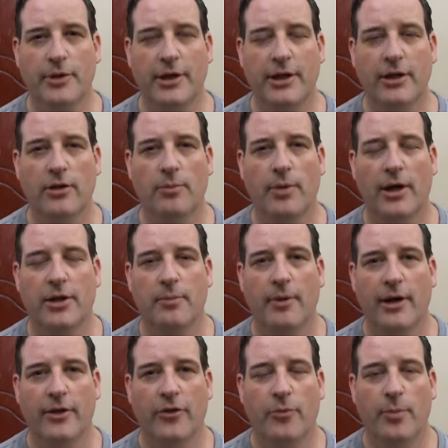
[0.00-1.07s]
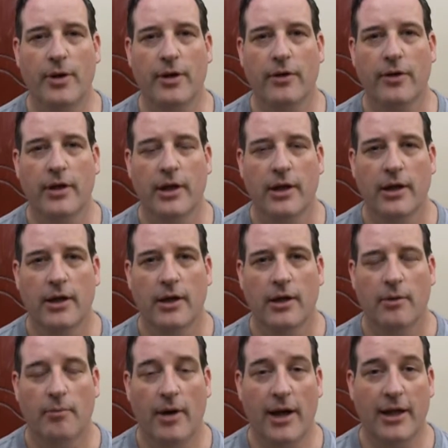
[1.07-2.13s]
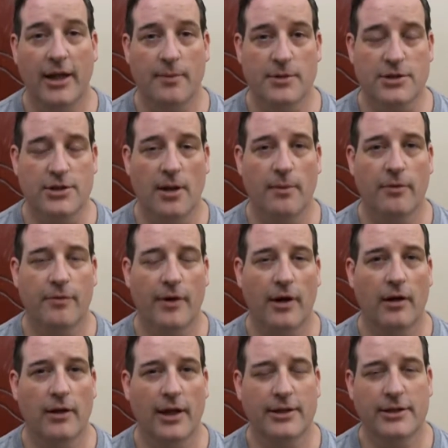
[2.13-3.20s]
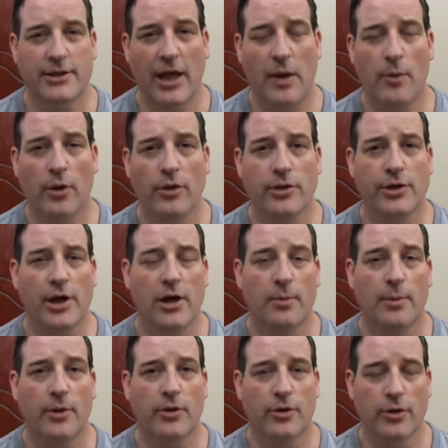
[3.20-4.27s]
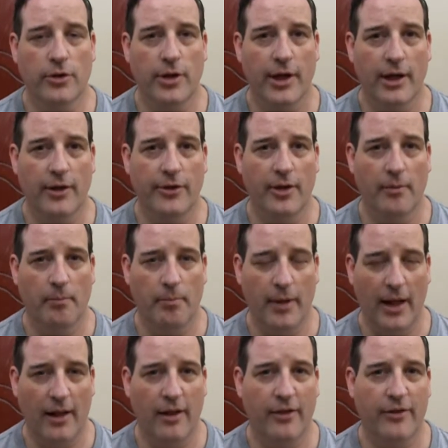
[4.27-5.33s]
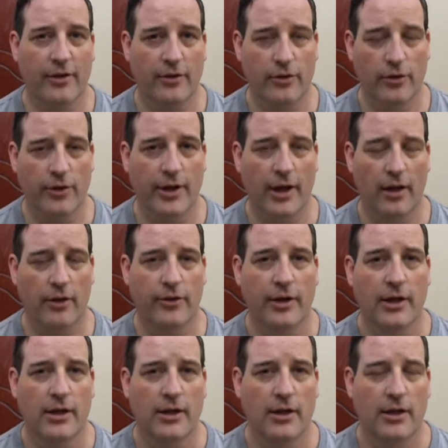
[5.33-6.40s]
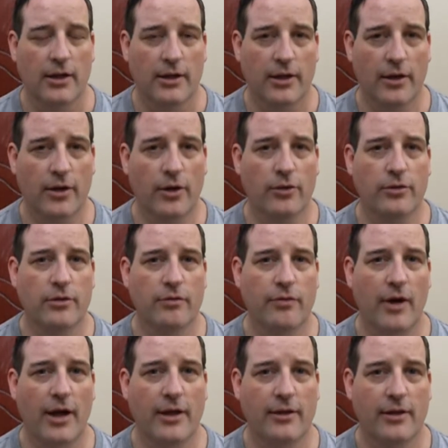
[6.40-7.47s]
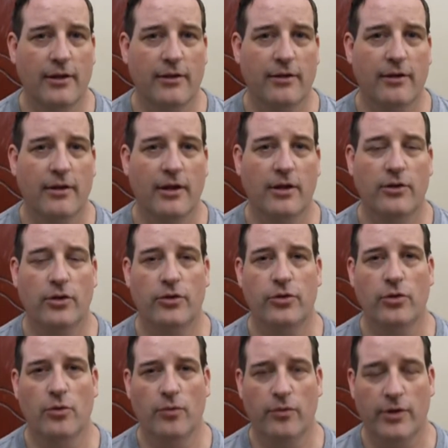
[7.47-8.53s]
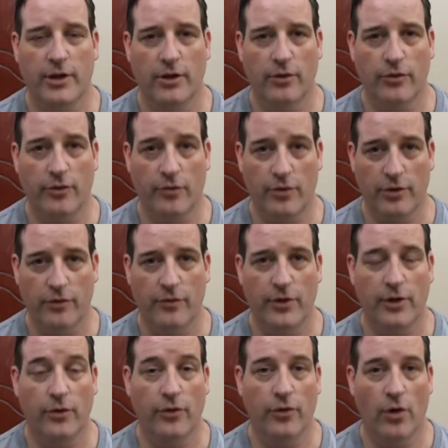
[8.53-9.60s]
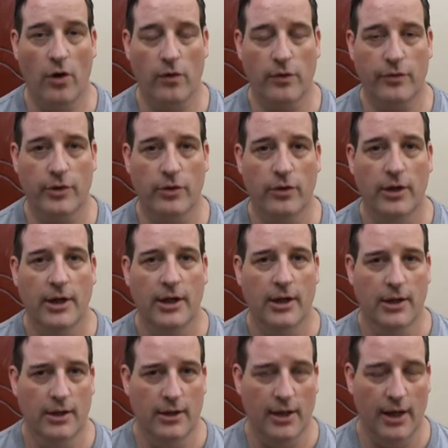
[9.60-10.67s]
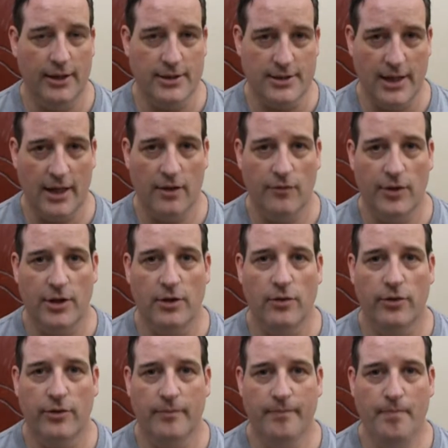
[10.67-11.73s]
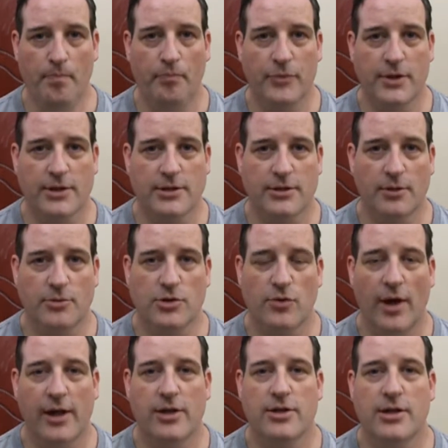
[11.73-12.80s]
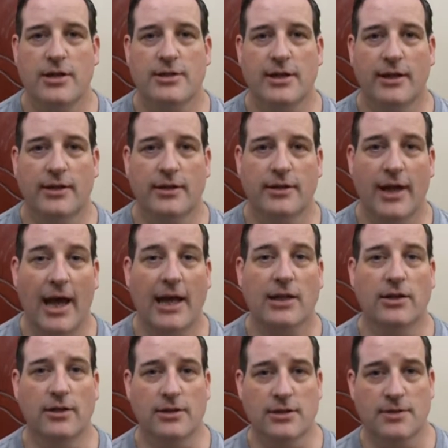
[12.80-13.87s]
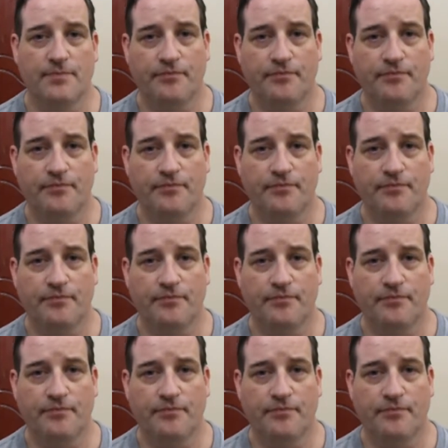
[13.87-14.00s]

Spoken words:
Heal Body, Mind and Spirit. My name is Dermot Farrell and today we're going to talk about gut health and balancing gut health. Now I'm going to divide this into two videos. The first video is an overview and the second video is some strategies and tactics